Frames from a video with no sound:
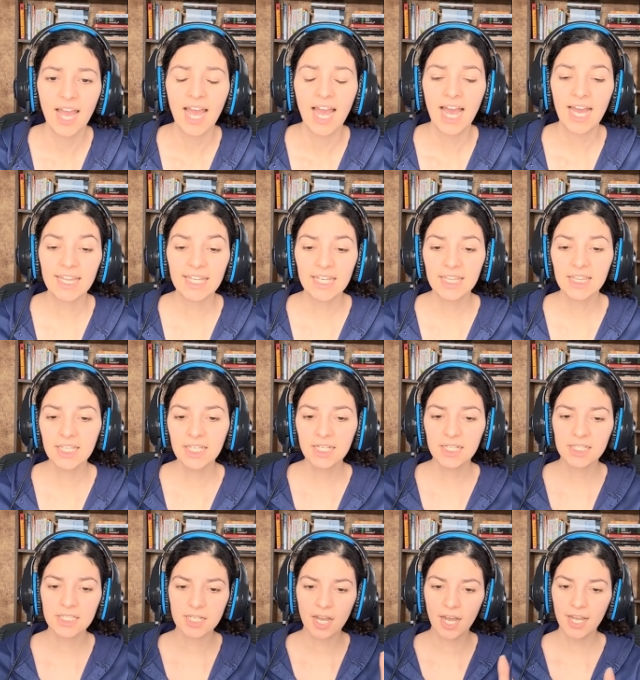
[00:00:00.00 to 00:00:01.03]
And then the
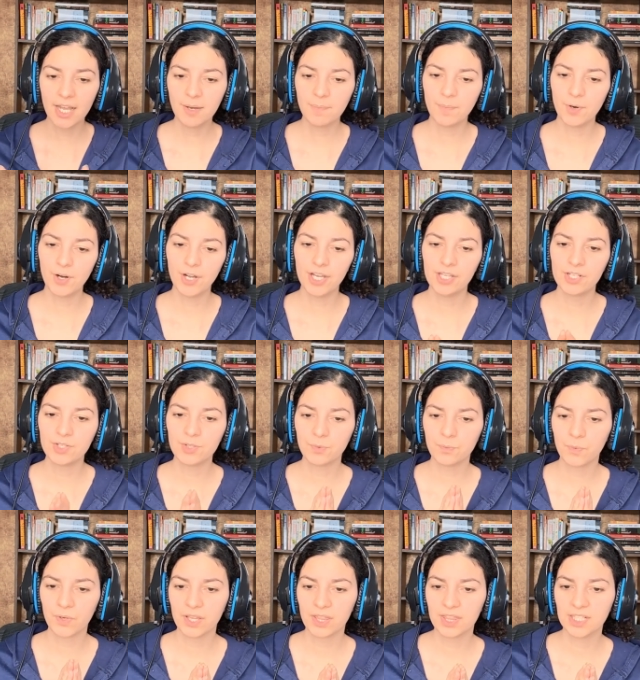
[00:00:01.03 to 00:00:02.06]
entire point
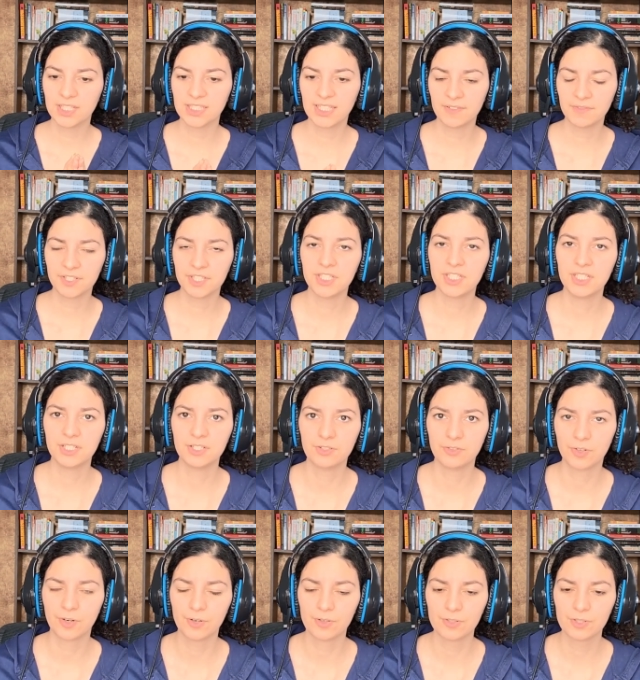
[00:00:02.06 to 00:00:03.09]
with the
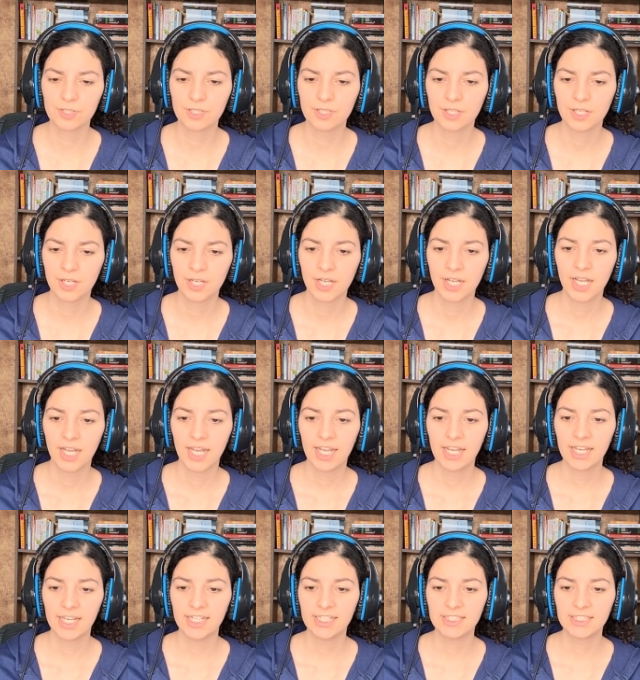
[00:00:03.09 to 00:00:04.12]
17-year-old
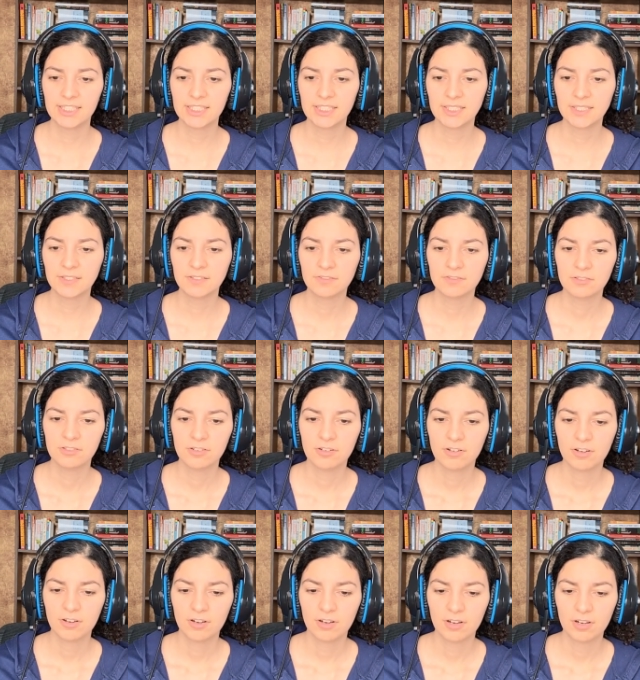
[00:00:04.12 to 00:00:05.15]
is
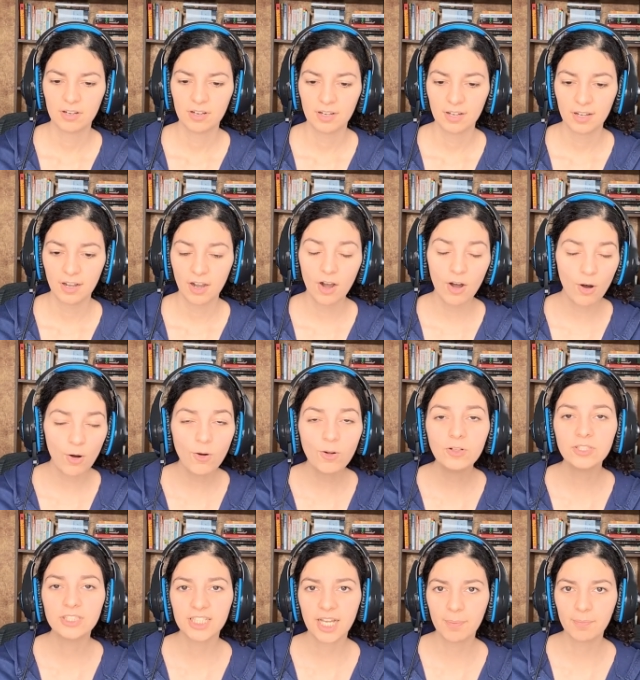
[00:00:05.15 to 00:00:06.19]
a
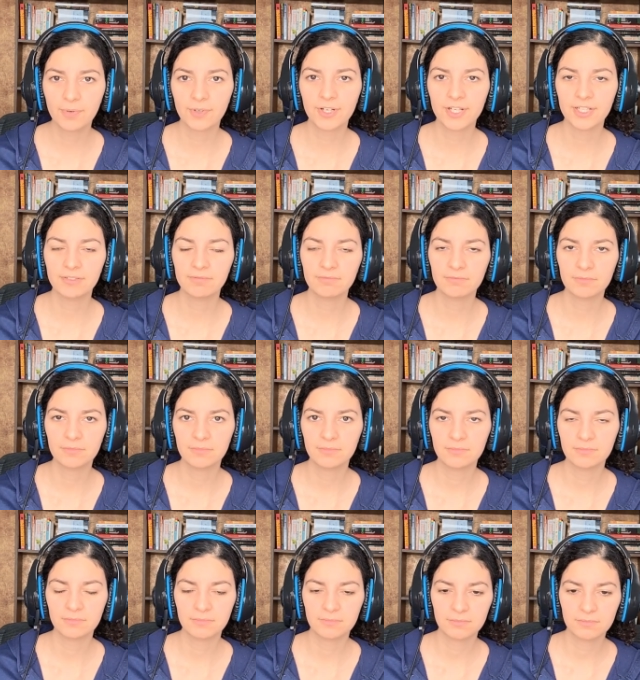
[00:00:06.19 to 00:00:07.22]
whole separate
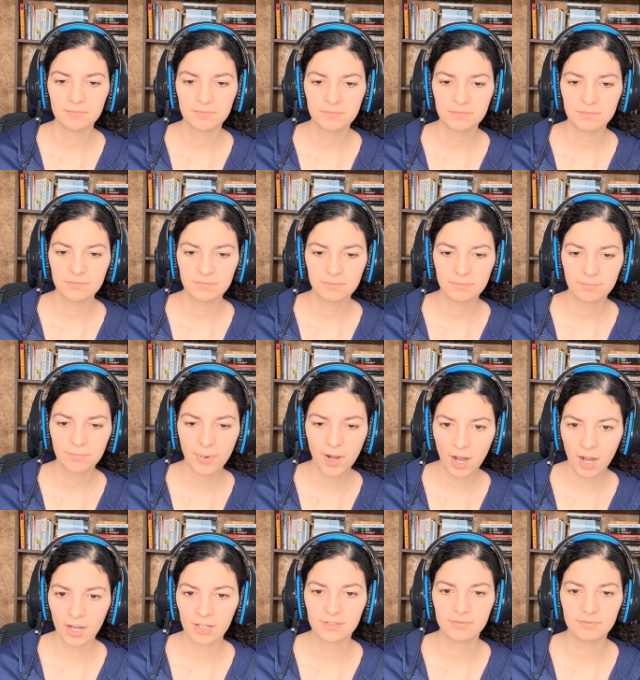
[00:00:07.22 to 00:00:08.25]

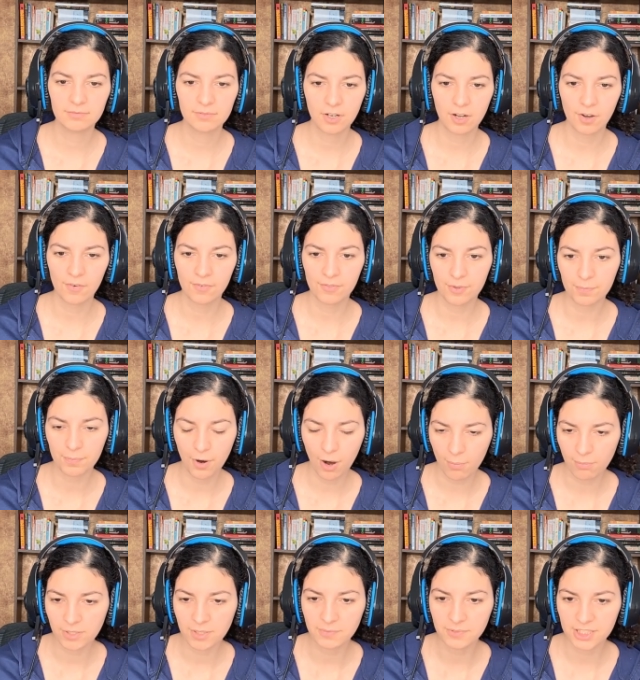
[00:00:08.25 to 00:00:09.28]
part of the
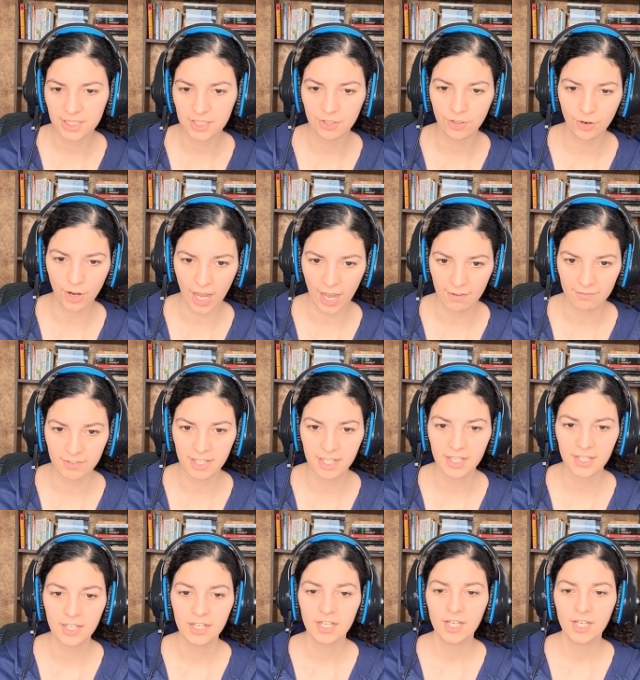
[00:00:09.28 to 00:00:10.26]
problems that you're having.